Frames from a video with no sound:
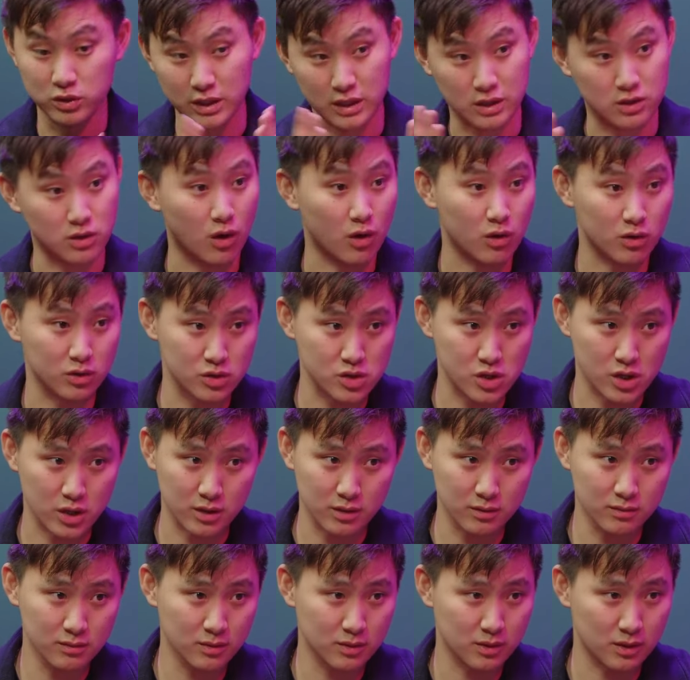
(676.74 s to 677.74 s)

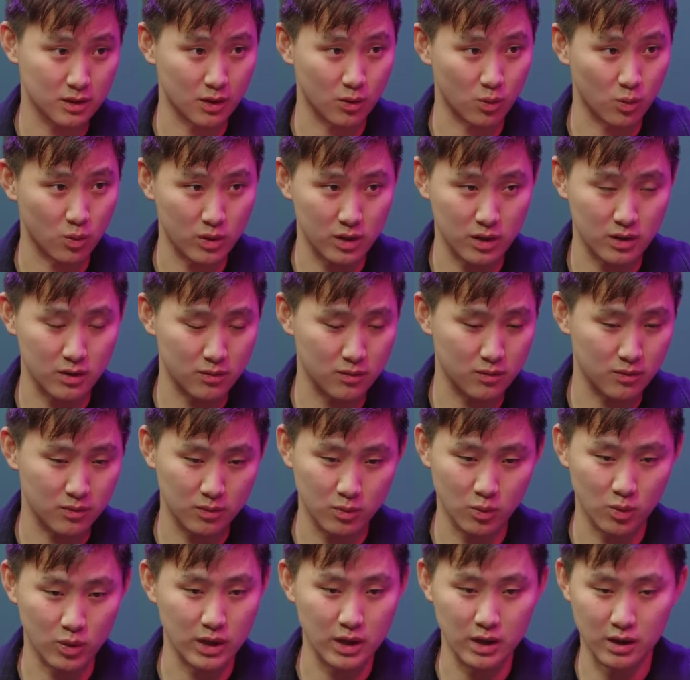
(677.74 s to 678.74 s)
technology that we,
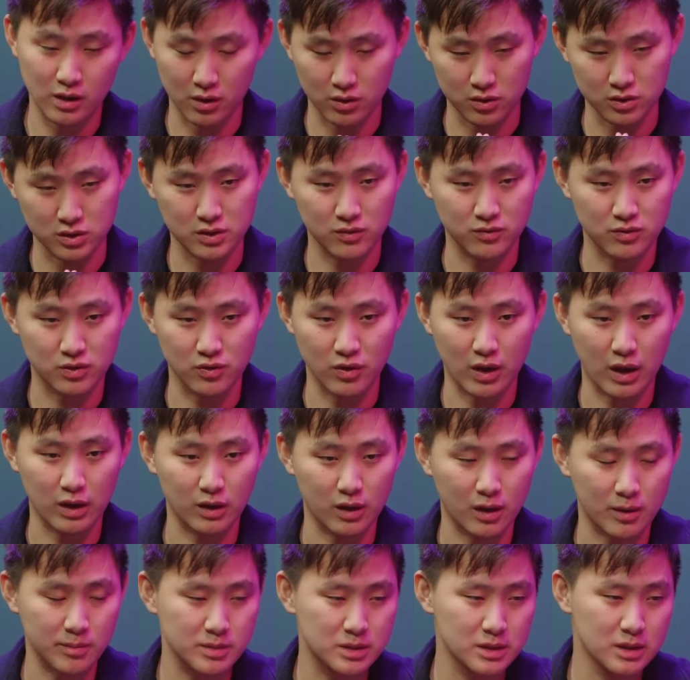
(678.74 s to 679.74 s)
we and others have
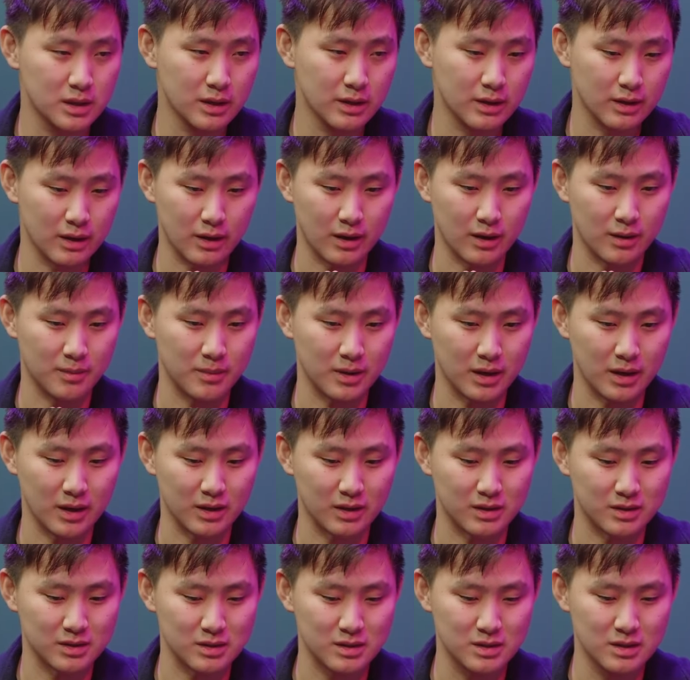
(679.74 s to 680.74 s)
developed um,
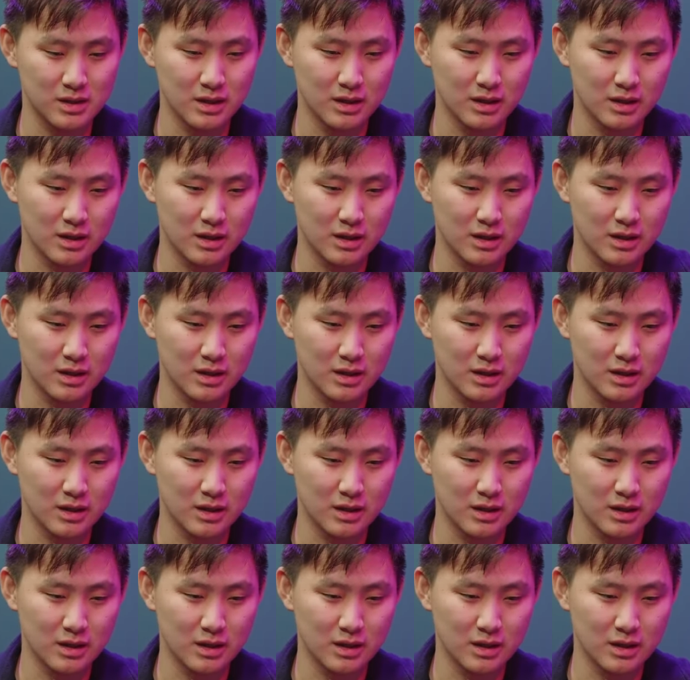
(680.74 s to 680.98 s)
and,